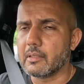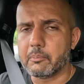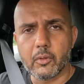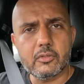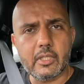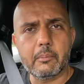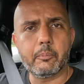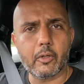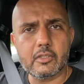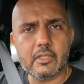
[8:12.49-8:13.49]
most
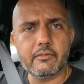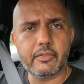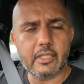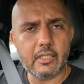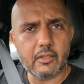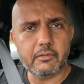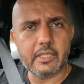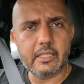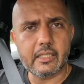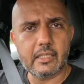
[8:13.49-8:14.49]
important figure over
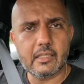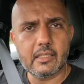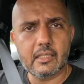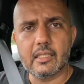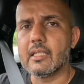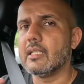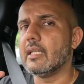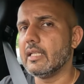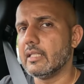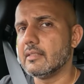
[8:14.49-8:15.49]
here
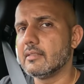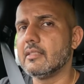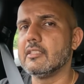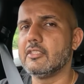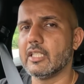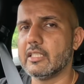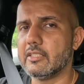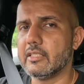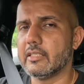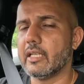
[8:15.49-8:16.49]
is the
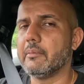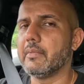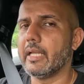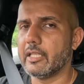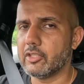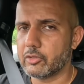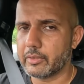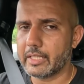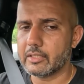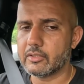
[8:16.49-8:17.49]
charging time and the
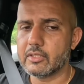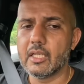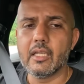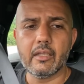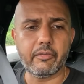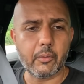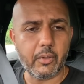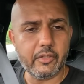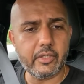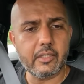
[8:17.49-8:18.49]
range. If you're
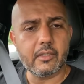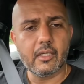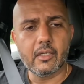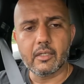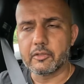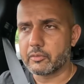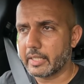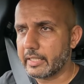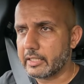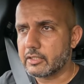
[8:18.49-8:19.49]
wondering on the
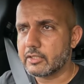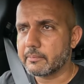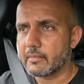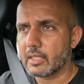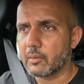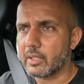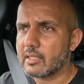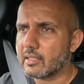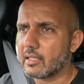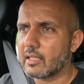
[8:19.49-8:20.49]
range,
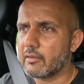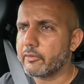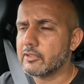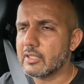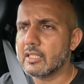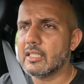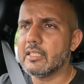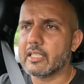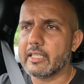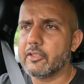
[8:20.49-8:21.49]
well, unfortunately
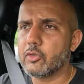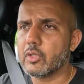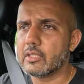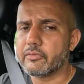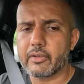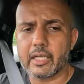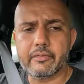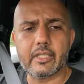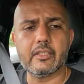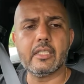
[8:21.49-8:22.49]
the EQS
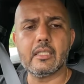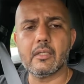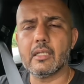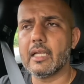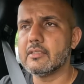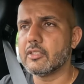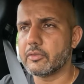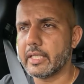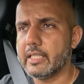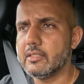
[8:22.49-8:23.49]
500 has a
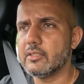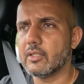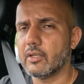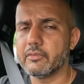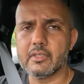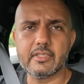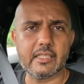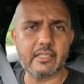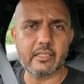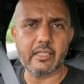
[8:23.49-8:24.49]
range of
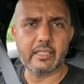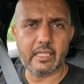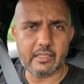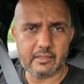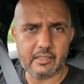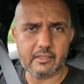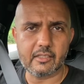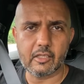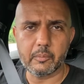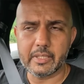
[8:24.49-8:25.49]
696
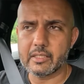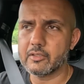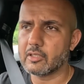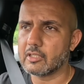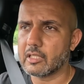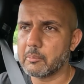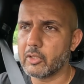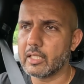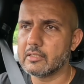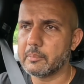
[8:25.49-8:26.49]
kilometers on the
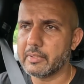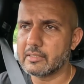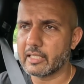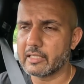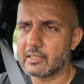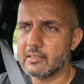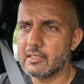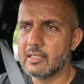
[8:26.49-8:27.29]
WLTP cycle.